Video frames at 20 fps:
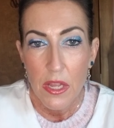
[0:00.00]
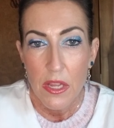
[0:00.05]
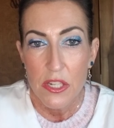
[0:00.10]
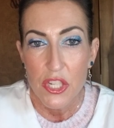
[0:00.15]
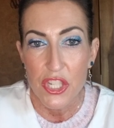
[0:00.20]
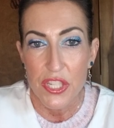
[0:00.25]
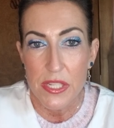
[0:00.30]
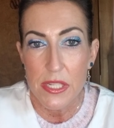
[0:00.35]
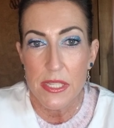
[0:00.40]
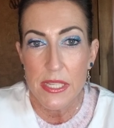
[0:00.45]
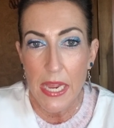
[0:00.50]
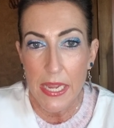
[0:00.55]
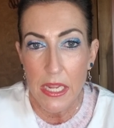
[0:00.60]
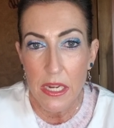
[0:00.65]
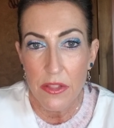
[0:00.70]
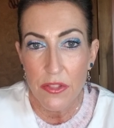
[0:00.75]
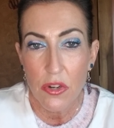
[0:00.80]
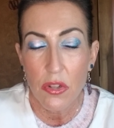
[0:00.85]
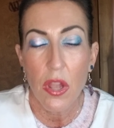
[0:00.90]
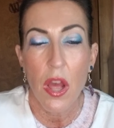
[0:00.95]
just a second
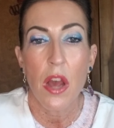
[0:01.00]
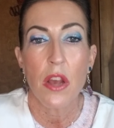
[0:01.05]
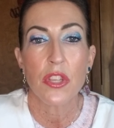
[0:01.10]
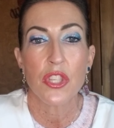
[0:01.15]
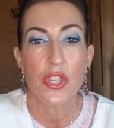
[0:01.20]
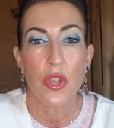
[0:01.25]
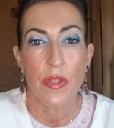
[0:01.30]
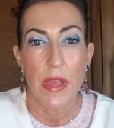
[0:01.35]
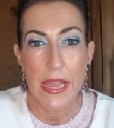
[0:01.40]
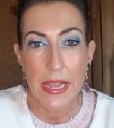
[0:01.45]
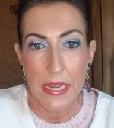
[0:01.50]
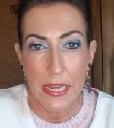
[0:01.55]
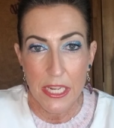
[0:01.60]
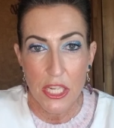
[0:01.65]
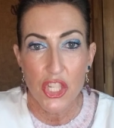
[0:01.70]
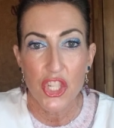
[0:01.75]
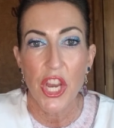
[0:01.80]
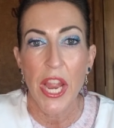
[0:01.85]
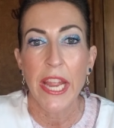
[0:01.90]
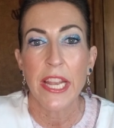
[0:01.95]
in their lungs so they can
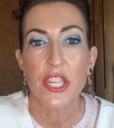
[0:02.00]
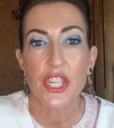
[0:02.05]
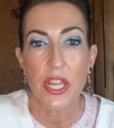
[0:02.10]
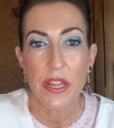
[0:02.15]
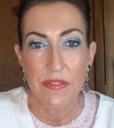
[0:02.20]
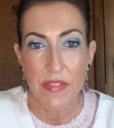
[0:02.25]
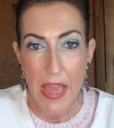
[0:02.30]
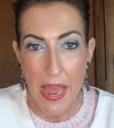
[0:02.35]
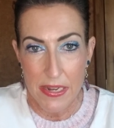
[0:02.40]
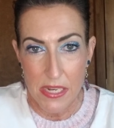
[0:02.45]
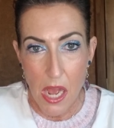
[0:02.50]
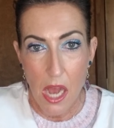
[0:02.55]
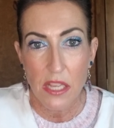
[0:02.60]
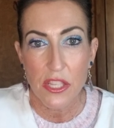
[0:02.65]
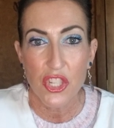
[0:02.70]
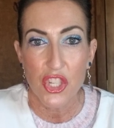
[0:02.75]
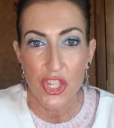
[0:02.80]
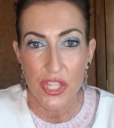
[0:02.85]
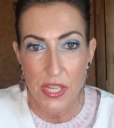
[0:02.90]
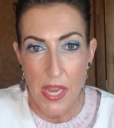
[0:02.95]
exchange, give that
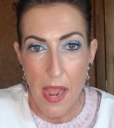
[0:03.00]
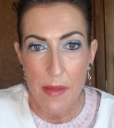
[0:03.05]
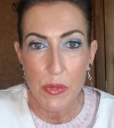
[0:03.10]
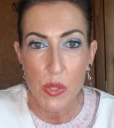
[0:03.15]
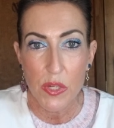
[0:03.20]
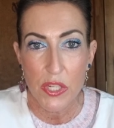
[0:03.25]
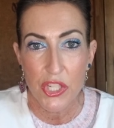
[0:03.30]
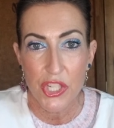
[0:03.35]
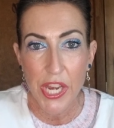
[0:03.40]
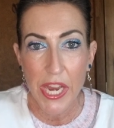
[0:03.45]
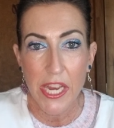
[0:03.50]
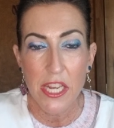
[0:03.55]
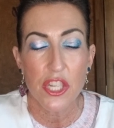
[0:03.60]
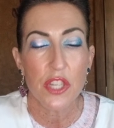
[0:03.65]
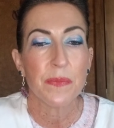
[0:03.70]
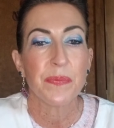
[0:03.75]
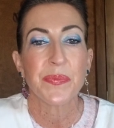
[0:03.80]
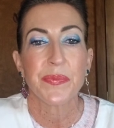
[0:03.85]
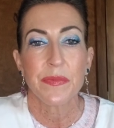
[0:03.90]
oxygen time to exchange.